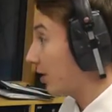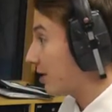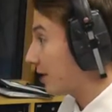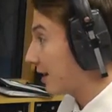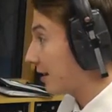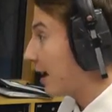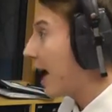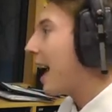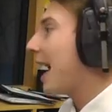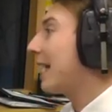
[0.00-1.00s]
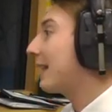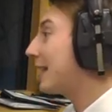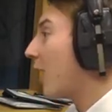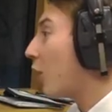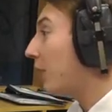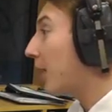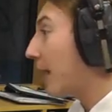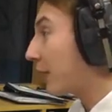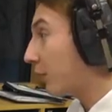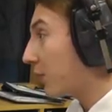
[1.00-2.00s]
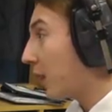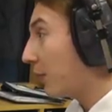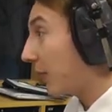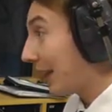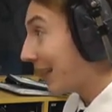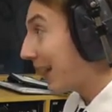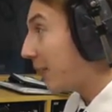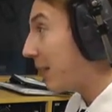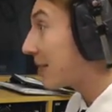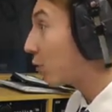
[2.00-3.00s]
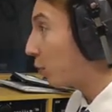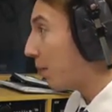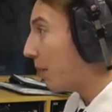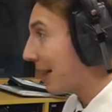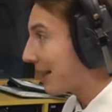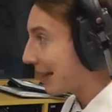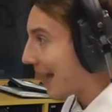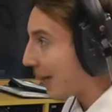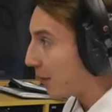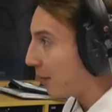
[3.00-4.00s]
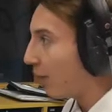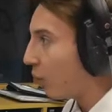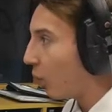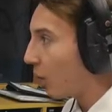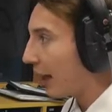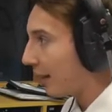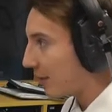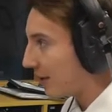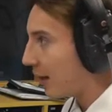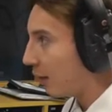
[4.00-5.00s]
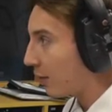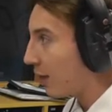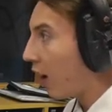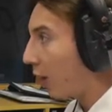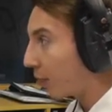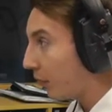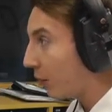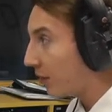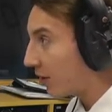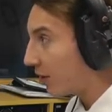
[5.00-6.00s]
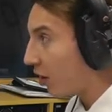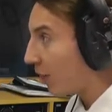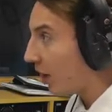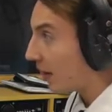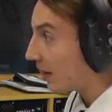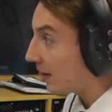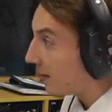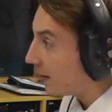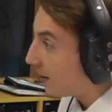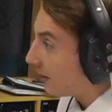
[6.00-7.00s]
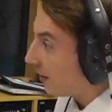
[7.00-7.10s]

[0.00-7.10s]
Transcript: this season. And it's only a matter of time if they can keep this group of players together before they themselves are promoted to the top flight. I